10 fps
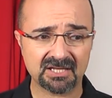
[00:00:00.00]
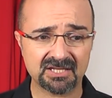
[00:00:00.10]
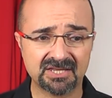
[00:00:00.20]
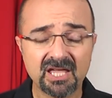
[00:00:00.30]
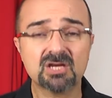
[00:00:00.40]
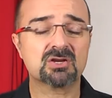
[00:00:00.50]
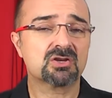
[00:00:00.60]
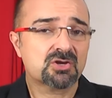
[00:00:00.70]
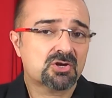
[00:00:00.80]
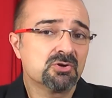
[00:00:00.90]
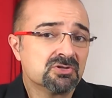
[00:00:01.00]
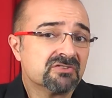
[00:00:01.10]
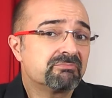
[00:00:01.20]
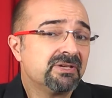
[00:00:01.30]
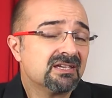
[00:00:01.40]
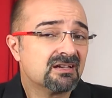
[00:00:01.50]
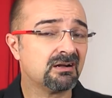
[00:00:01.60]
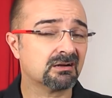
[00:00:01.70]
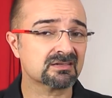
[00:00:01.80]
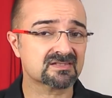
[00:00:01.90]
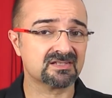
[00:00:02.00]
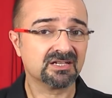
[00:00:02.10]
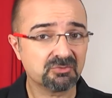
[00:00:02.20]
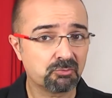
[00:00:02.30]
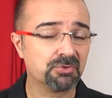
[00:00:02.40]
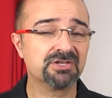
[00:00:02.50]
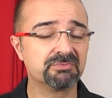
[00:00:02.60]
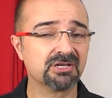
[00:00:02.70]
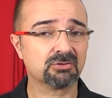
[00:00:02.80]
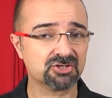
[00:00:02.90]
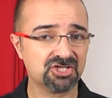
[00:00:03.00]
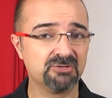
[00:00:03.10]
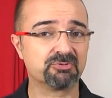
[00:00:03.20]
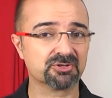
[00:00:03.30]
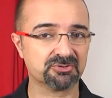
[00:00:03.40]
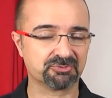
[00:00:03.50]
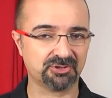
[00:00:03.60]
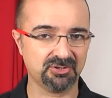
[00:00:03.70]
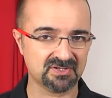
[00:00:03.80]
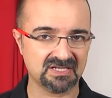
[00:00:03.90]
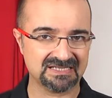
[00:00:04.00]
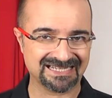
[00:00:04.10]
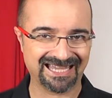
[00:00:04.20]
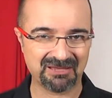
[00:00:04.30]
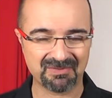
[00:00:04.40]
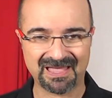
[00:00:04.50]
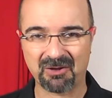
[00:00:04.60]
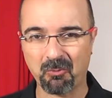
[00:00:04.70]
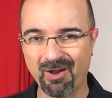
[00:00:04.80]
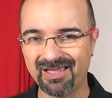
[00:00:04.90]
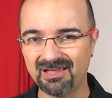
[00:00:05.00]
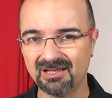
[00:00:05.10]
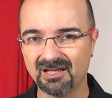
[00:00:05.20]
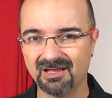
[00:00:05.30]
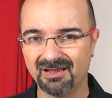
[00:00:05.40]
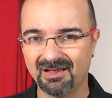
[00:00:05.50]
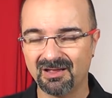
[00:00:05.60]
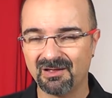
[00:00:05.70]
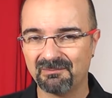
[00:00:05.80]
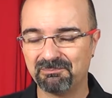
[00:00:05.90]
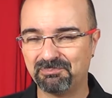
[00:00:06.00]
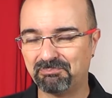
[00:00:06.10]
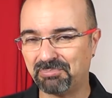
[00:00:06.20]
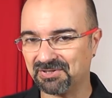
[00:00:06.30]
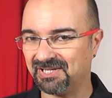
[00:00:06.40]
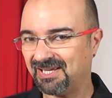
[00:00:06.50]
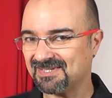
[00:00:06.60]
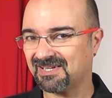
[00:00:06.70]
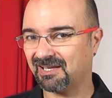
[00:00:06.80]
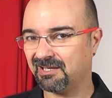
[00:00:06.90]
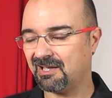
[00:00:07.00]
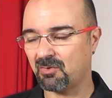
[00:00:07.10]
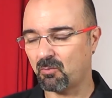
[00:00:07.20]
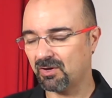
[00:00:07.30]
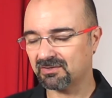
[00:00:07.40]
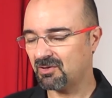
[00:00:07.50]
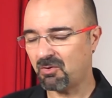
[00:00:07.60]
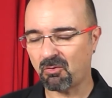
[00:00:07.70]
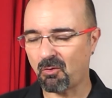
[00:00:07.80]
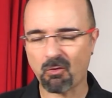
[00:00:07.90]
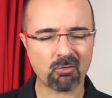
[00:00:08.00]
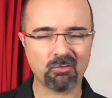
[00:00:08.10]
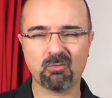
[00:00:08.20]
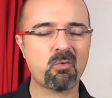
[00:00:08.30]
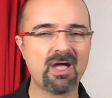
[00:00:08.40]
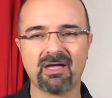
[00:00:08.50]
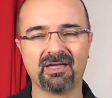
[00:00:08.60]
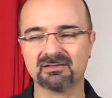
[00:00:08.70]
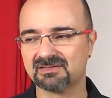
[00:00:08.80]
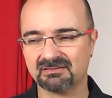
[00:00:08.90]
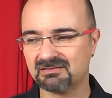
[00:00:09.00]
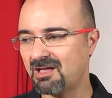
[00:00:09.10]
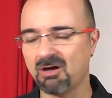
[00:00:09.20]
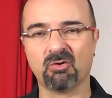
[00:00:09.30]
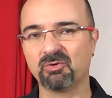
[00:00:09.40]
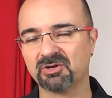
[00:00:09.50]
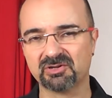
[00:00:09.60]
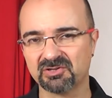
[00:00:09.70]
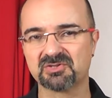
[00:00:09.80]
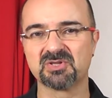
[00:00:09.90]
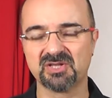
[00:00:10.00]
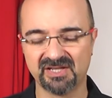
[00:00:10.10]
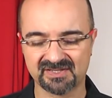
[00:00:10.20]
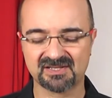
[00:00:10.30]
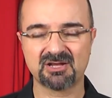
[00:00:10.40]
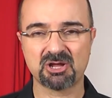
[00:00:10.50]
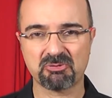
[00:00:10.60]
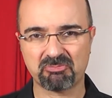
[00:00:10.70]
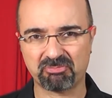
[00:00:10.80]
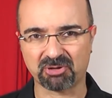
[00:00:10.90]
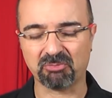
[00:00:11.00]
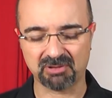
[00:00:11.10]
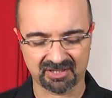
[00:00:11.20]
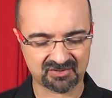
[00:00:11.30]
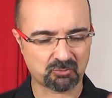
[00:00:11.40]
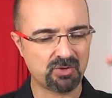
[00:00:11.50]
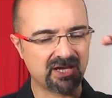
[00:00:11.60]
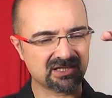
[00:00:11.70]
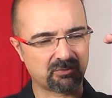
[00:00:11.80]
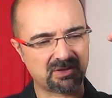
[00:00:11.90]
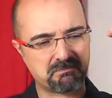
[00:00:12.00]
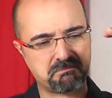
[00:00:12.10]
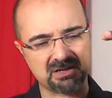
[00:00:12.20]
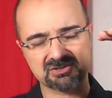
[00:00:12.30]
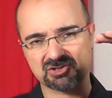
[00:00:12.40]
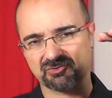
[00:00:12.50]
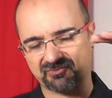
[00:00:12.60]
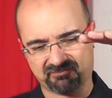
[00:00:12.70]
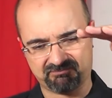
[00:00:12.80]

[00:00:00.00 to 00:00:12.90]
They could have been cards, and it would have been a lot cheaper to produce this game that way. But NSKN went the whole way and said, no, we're gonna do this properly. So we end up with a bunch of